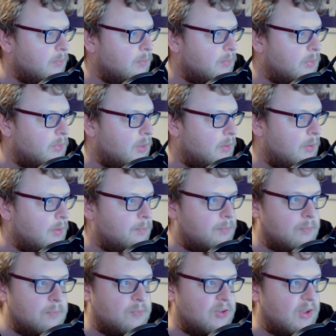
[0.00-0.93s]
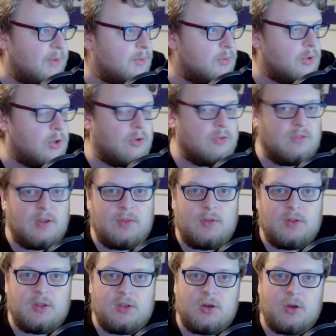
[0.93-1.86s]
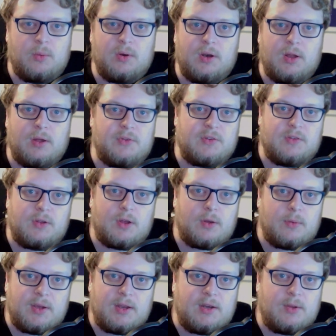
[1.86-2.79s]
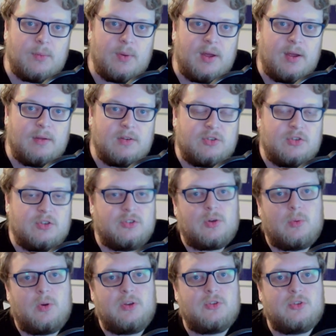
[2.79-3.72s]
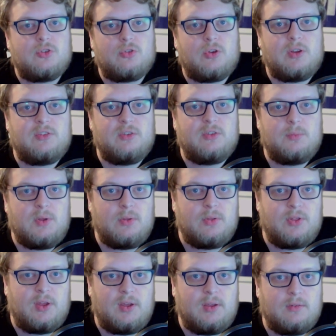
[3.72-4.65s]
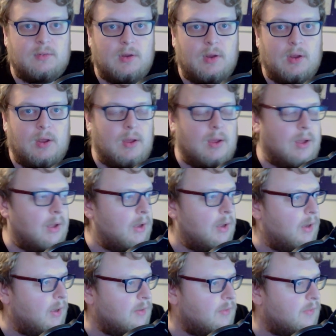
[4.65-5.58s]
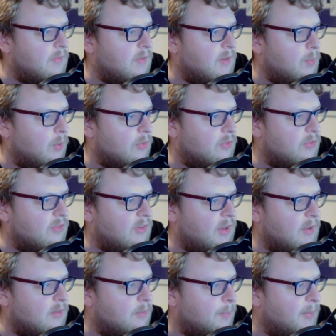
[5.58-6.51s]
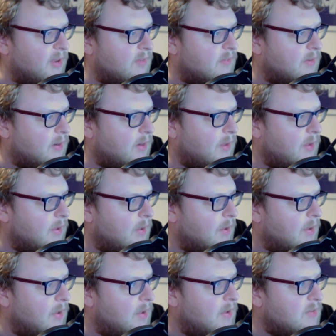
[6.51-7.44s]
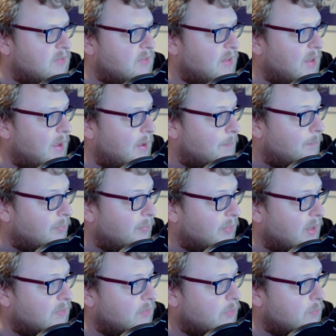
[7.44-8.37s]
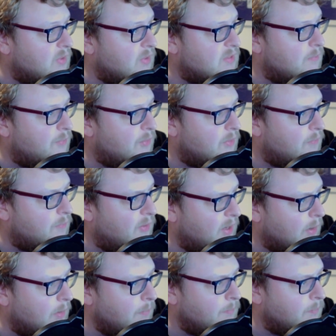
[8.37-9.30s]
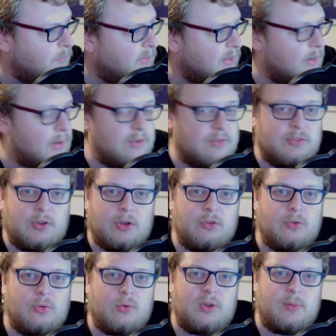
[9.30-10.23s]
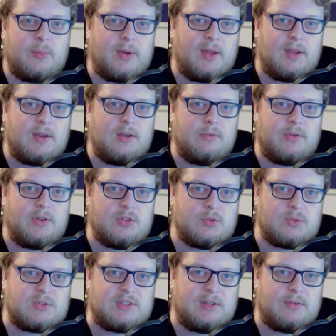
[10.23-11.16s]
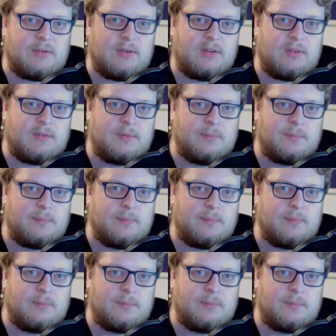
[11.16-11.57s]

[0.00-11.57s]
The same old content that you know and love isn't going anywhere. It's just I wanted to try some new things and see what sticks, basically. So yeah, that's the reason for the video. Now let's start talking about individual series.